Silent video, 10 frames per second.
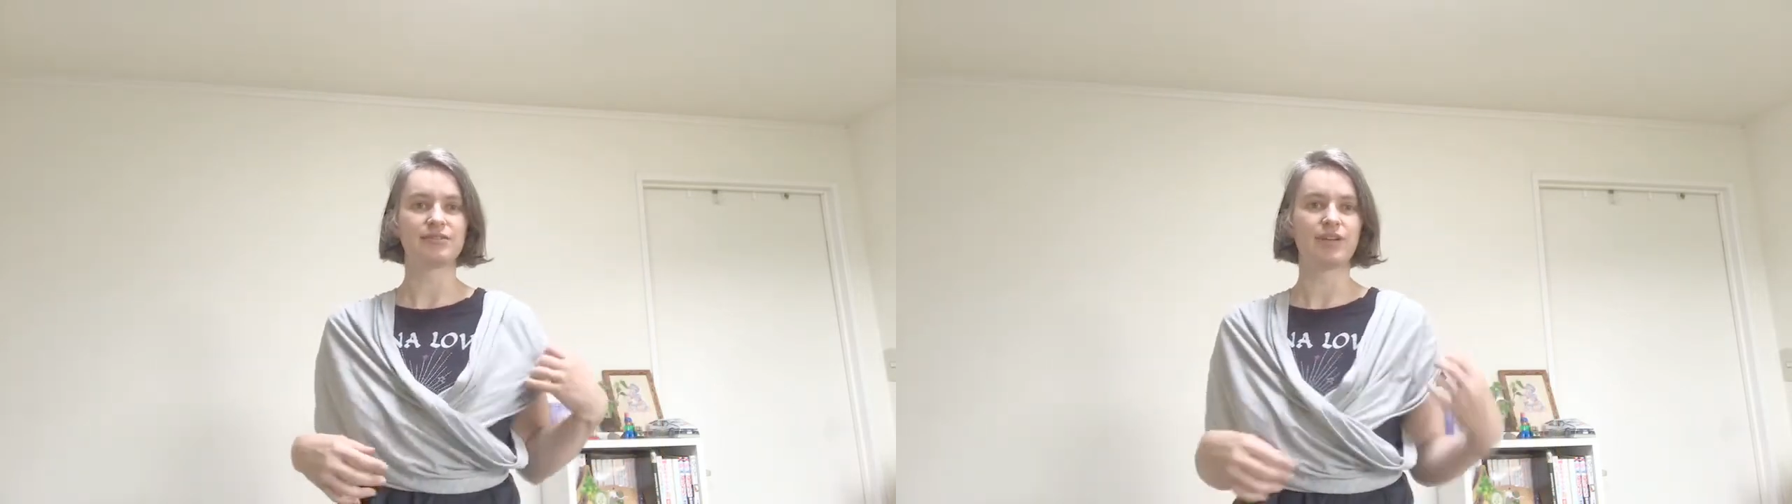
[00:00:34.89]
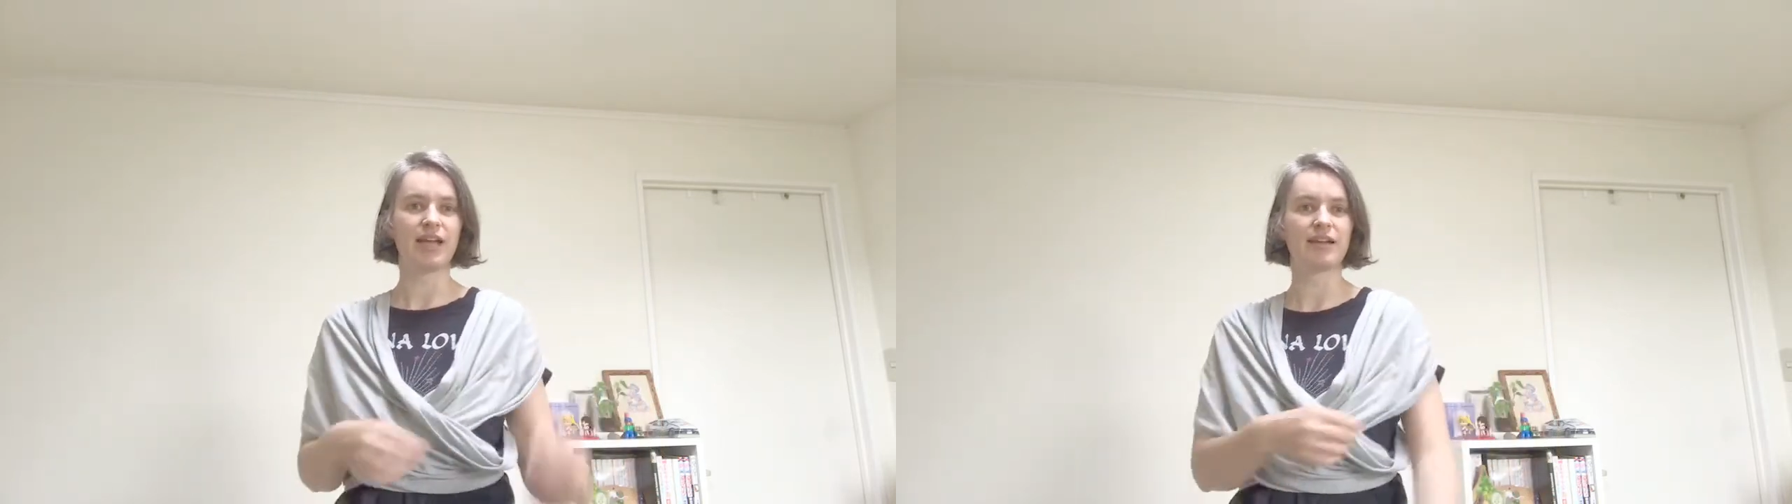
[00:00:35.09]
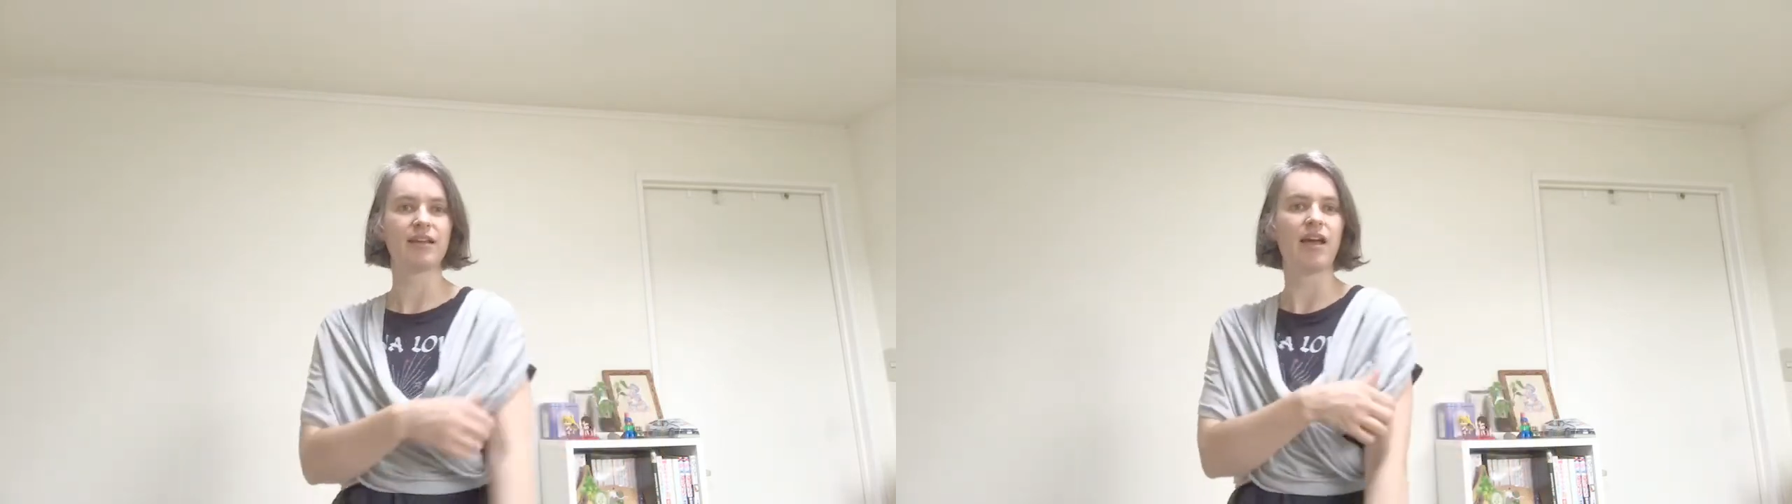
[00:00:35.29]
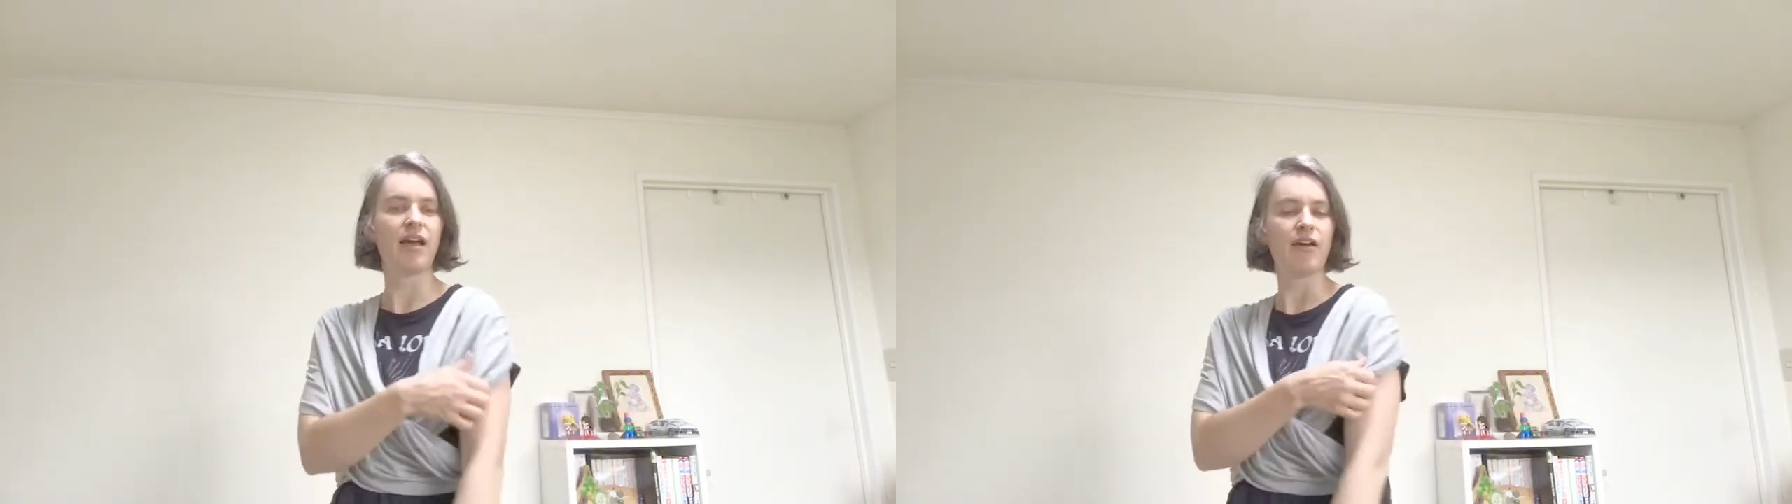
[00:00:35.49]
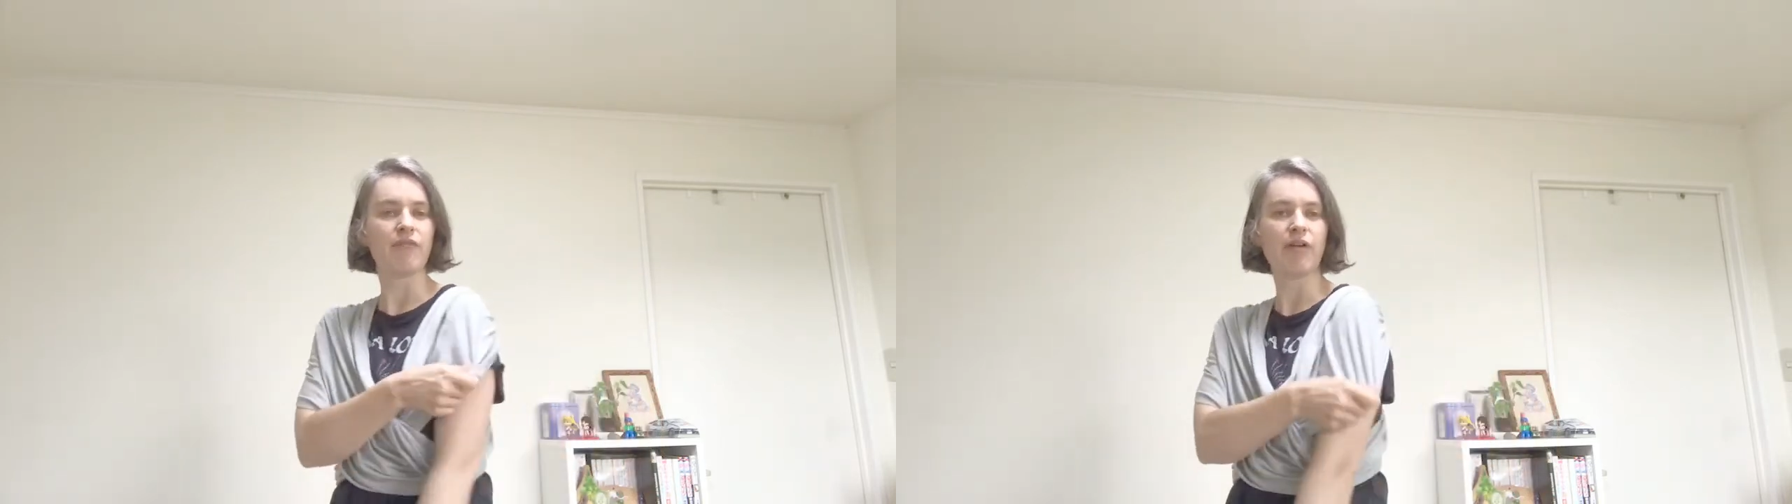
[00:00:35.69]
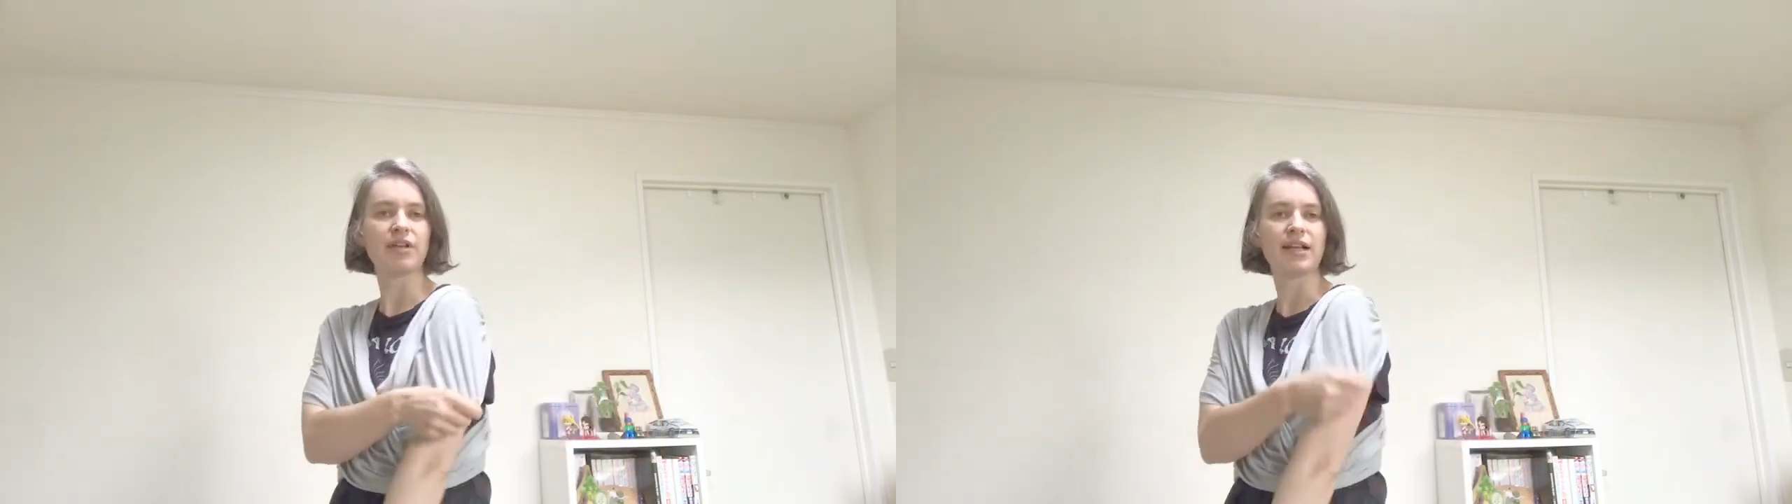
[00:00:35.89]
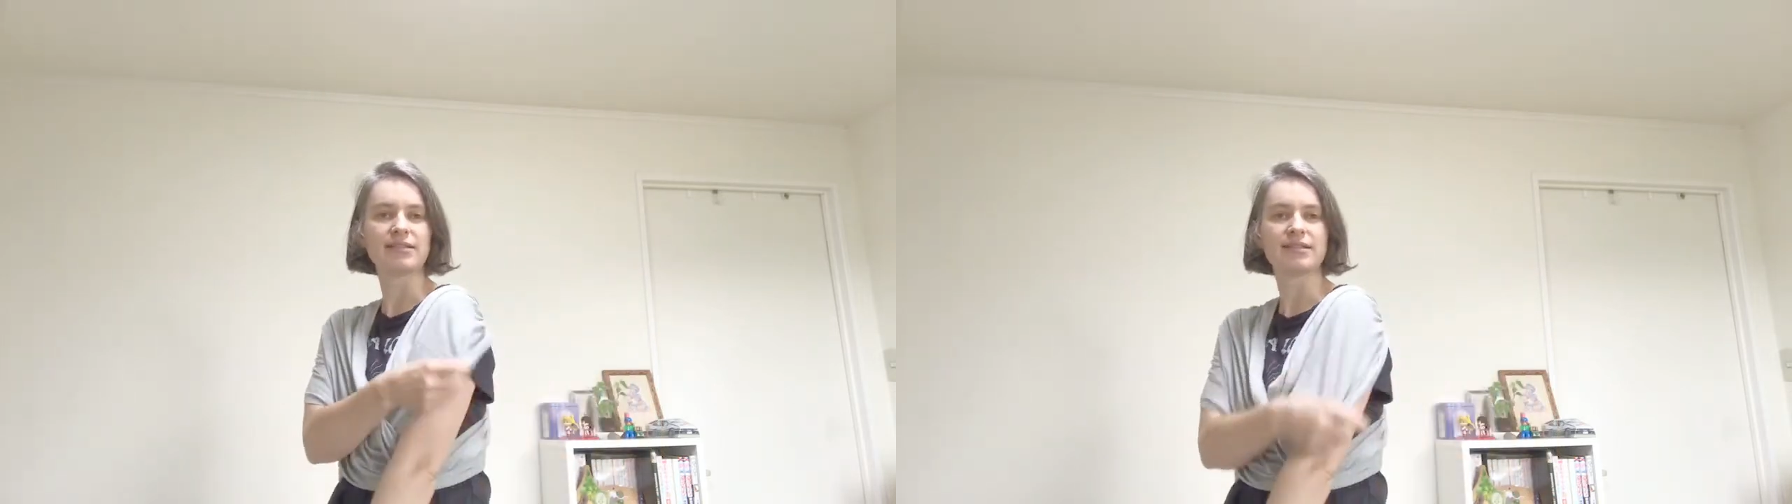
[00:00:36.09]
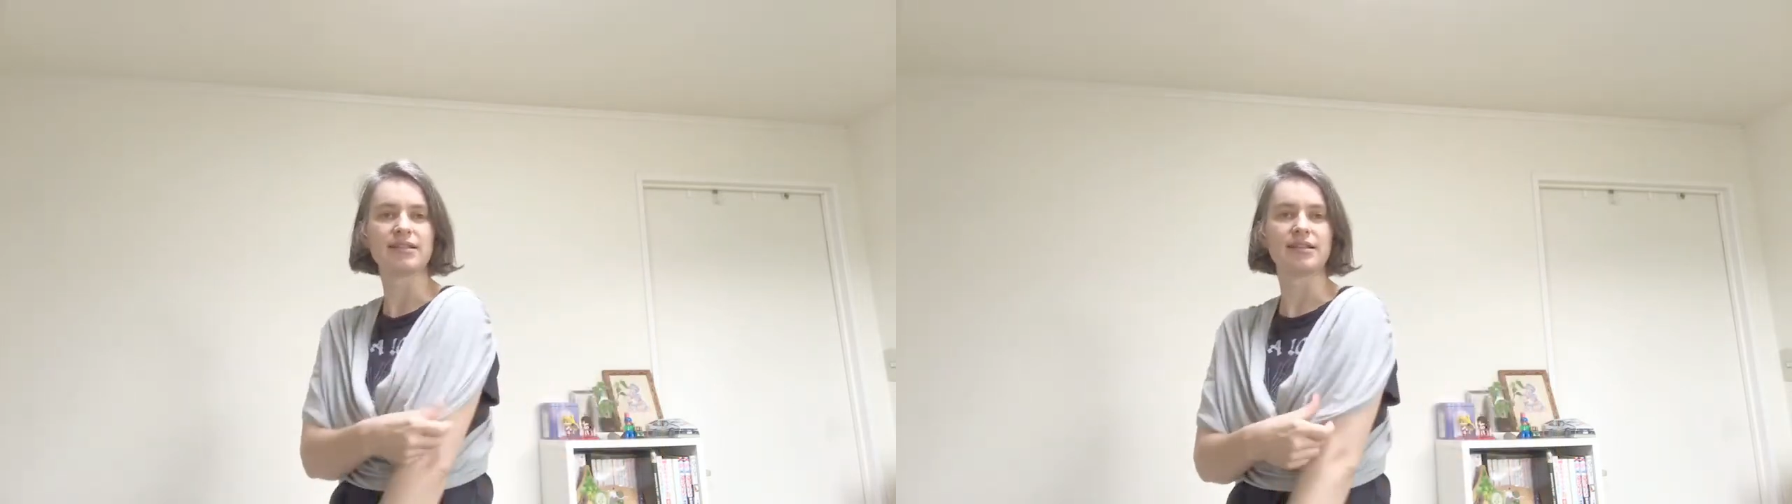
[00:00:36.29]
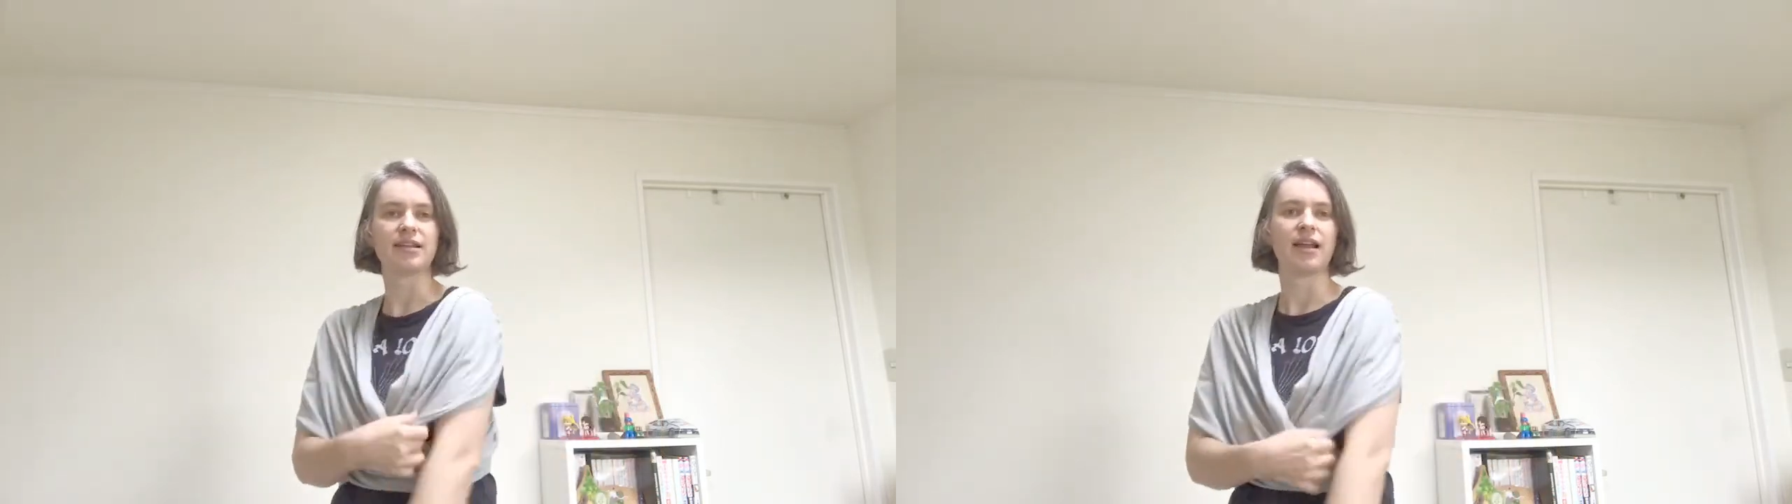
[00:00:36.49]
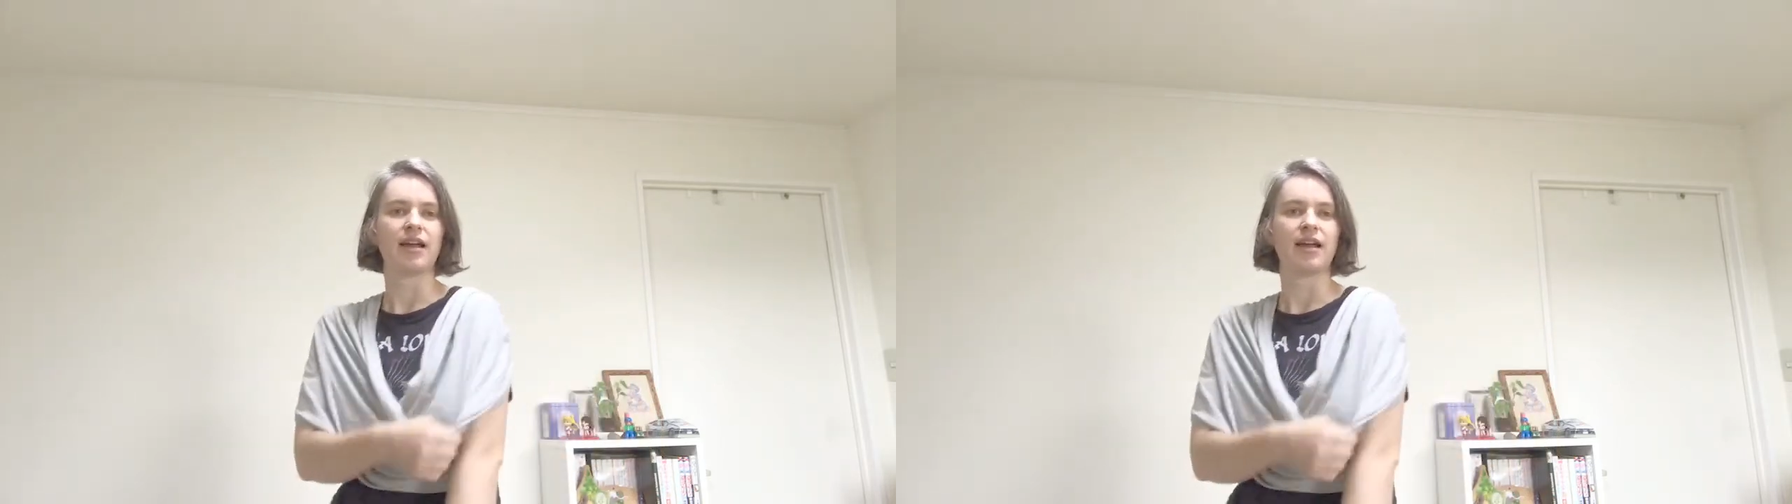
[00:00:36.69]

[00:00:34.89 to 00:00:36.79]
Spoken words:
You can wear it as a